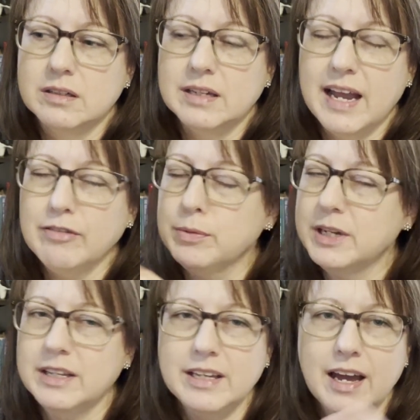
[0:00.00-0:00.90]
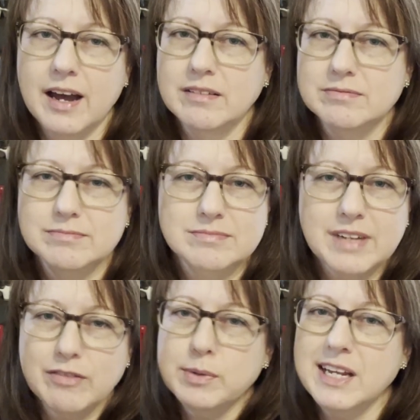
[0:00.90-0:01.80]
everybody
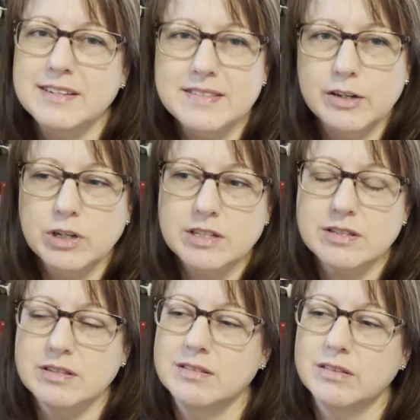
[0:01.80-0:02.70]
has secrets.